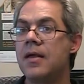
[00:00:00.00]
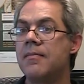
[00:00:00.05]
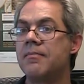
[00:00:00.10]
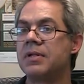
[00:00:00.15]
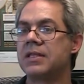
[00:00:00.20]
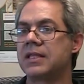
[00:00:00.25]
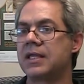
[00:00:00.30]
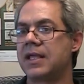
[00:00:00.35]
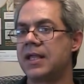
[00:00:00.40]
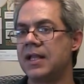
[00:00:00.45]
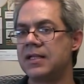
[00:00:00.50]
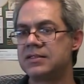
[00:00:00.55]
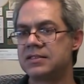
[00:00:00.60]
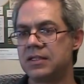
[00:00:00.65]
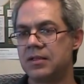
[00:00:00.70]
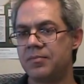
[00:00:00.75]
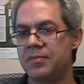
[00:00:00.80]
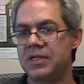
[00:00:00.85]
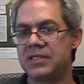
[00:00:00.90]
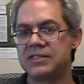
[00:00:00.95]
But the kids in
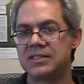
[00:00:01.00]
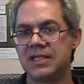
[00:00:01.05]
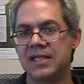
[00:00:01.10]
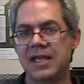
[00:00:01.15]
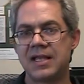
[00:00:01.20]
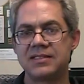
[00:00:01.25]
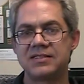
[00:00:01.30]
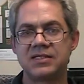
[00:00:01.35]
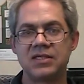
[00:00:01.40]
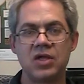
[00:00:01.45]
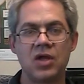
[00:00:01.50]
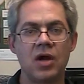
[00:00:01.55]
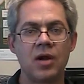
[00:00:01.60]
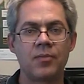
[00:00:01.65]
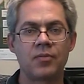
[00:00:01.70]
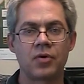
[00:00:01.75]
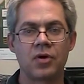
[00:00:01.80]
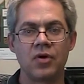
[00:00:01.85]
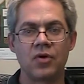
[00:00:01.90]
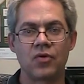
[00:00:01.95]
the BCSCR
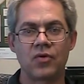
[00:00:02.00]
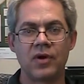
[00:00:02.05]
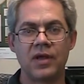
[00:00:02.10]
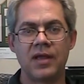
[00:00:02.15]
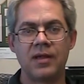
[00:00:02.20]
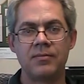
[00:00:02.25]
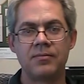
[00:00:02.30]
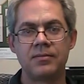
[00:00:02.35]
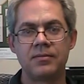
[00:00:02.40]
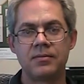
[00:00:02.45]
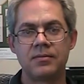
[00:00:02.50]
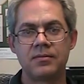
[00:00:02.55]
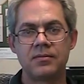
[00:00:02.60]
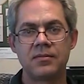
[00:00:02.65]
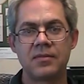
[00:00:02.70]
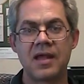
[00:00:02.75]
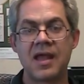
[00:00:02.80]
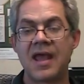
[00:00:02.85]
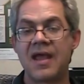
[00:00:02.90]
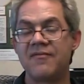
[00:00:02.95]
program
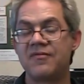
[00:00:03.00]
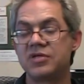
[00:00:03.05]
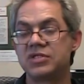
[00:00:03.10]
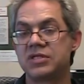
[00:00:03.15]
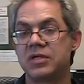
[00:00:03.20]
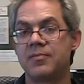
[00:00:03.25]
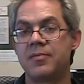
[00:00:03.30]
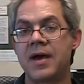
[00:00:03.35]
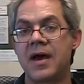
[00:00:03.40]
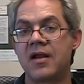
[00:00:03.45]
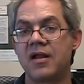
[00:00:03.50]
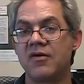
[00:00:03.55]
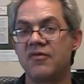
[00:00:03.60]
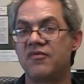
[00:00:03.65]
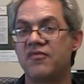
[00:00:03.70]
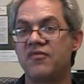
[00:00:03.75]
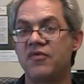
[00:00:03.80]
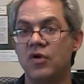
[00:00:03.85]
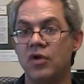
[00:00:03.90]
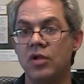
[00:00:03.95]
average about a
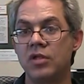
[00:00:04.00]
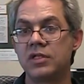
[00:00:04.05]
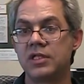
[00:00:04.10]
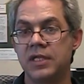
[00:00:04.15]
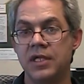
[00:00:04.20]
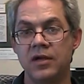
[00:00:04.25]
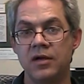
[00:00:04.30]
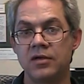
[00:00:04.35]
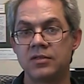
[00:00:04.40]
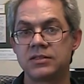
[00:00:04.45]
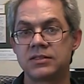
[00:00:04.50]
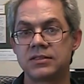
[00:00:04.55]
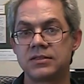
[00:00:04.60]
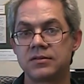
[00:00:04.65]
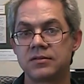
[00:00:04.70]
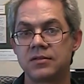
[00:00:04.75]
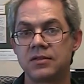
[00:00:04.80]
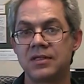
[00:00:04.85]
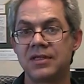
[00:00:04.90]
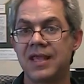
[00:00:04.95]
full year's
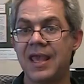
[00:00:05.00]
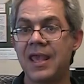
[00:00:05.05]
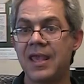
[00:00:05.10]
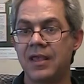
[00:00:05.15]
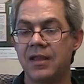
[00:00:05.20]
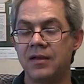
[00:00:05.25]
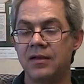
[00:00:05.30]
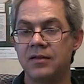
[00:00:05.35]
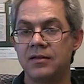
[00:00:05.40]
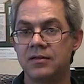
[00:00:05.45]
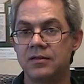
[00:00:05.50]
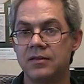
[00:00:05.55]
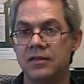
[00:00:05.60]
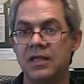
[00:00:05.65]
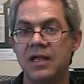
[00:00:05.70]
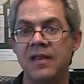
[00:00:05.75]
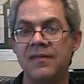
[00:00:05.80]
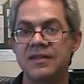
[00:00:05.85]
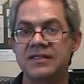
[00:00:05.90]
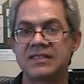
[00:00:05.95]
gain
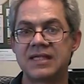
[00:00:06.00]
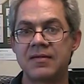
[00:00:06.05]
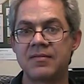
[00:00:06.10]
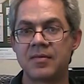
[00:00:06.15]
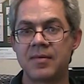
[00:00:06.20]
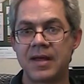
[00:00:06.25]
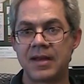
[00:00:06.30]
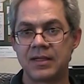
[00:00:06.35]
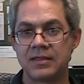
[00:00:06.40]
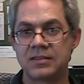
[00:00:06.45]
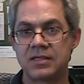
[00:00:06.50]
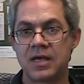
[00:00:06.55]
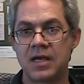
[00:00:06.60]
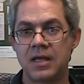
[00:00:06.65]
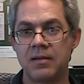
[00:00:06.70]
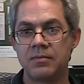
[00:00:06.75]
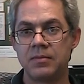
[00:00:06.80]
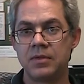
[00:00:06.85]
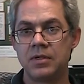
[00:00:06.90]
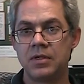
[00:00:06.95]
in the same amount of
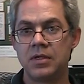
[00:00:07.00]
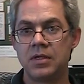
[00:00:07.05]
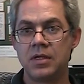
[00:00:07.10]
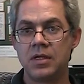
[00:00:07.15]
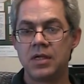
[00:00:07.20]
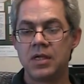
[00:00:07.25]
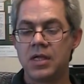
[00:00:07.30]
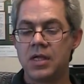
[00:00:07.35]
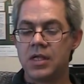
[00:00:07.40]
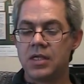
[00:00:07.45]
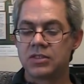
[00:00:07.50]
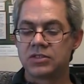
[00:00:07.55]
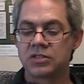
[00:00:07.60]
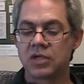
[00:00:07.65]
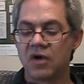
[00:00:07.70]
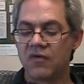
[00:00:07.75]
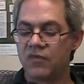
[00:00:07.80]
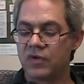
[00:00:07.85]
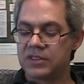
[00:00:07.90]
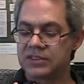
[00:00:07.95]
time.
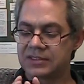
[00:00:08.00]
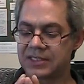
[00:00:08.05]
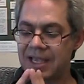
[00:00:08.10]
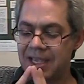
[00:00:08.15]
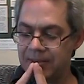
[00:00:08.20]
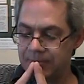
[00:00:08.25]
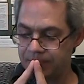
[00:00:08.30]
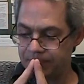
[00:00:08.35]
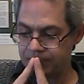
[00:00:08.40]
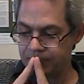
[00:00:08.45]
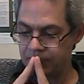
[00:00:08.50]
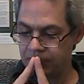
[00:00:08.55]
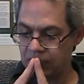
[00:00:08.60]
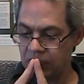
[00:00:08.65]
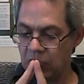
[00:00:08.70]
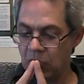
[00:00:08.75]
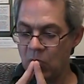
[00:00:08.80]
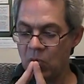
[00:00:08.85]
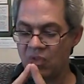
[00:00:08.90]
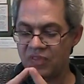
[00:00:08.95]
So if we say,
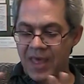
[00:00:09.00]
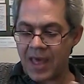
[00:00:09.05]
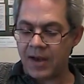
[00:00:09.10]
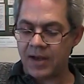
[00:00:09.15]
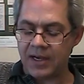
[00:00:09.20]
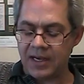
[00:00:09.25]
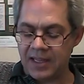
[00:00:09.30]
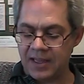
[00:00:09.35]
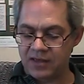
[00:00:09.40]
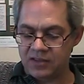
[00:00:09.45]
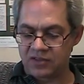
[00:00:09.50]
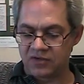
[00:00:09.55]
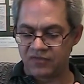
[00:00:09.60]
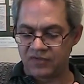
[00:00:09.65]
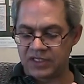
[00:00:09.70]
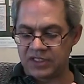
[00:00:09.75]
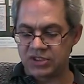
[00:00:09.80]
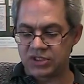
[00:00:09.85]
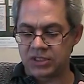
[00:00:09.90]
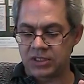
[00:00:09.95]
without any
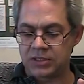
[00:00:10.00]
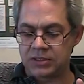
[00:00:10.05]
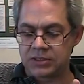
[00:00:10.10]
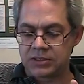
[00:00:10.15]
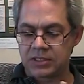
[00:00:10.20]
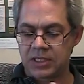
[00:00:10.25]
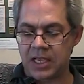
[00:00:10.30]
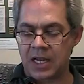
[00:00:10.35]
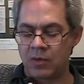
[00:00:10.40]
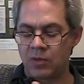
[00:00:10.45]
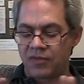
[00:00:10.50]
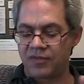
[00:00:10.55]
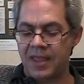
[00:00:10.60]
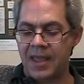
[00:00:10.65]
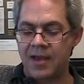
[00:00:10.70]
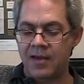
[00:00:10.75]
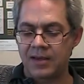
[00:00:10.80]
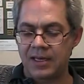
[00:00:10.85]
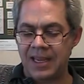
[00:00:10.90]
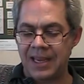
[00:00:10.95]
interventions and
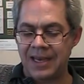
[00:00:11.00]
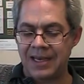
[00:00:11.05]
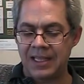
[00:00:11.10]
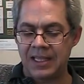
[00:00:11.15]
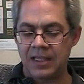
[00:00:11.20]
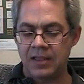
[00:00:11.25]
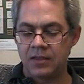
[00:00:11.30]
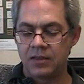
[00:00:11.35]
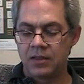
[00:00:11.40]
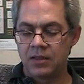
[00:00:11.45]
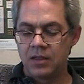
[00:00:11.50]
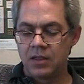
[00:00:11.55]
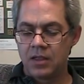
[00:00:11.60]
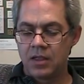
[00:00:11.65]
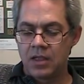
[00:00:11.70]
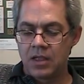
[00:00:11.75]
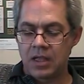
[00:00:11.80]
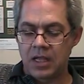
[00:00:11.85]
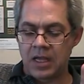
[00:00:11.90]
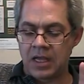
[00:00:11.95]
without any
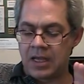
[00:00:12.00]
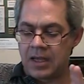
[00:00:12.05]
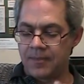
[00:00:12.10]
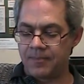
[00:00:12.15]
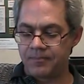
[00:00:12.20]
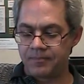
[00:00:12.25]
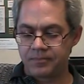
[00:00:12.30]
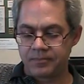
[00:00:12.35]
other